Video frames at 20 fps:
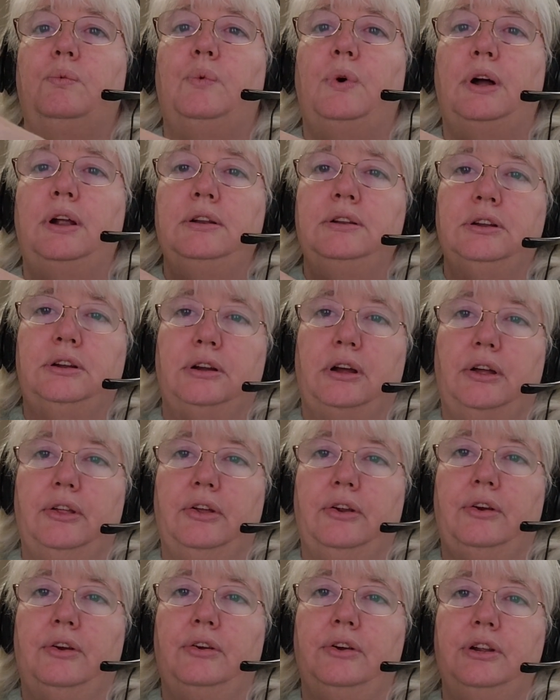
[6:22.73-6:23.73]
one
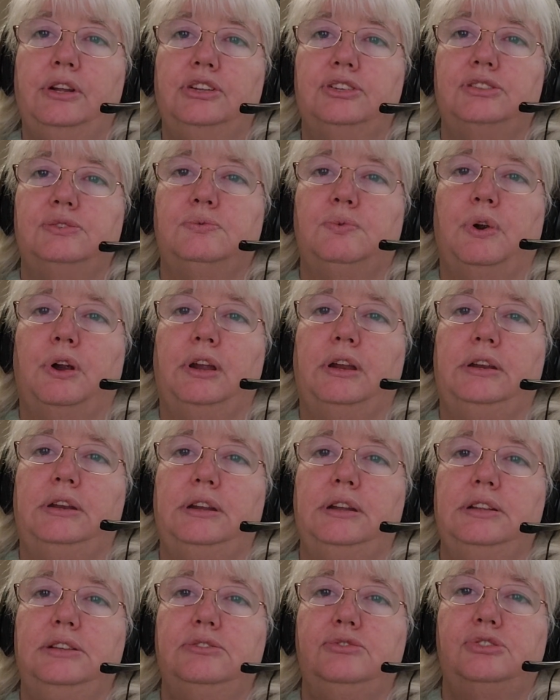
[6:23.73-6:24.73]
color is worked
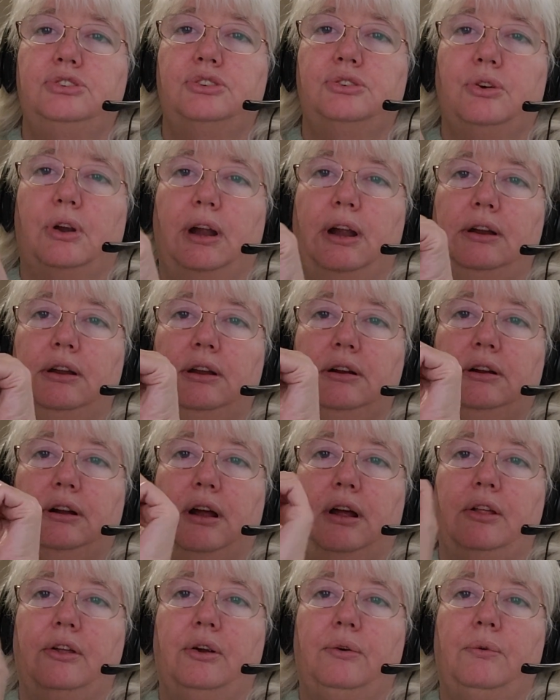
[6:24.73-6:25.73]
in stranded
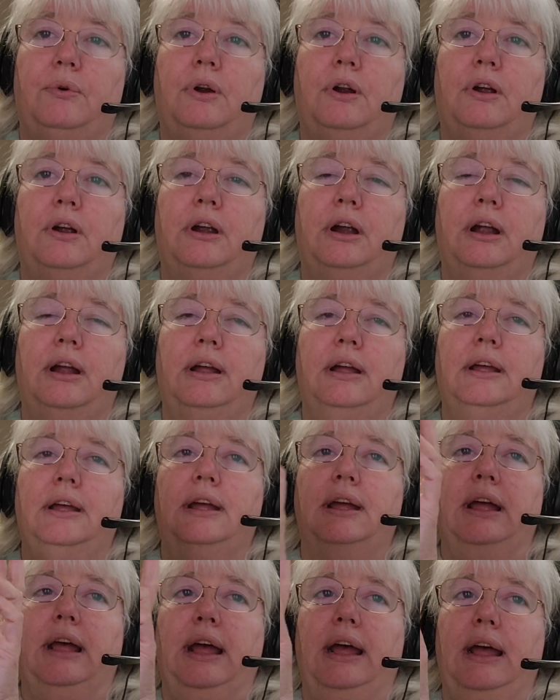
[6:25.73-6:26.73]
color work
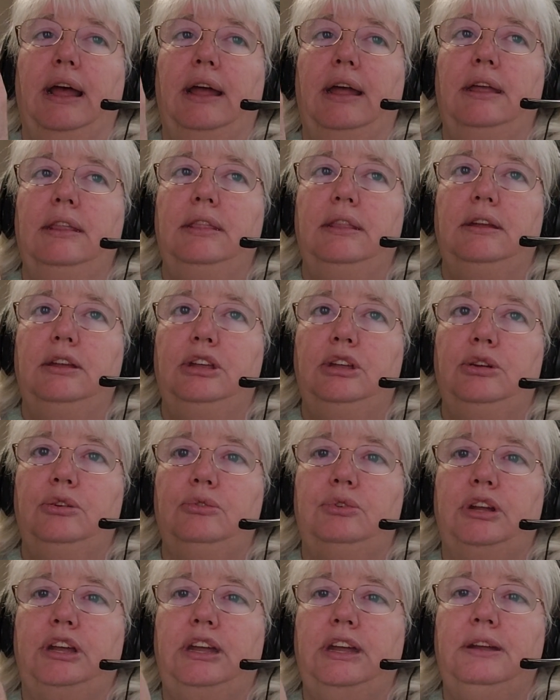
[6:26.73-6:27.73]
and
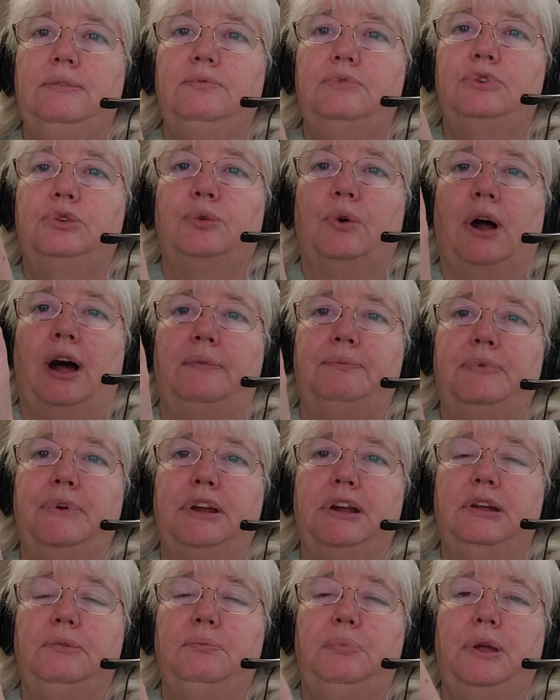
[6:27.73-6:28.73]
you keep
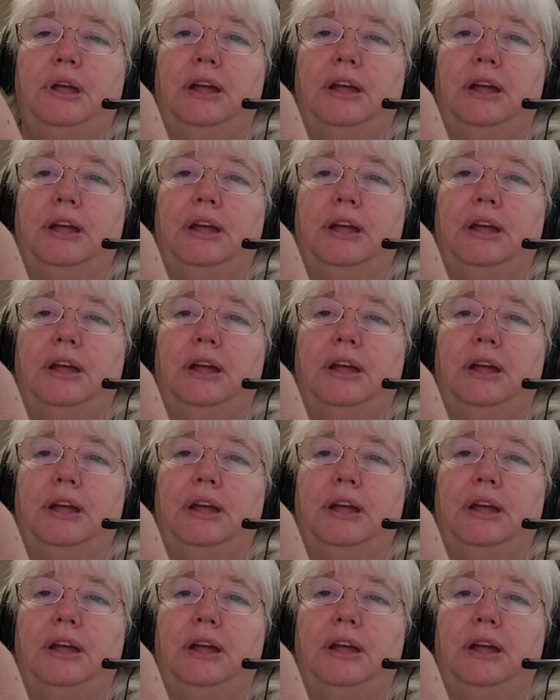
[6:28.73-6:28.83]
dropping and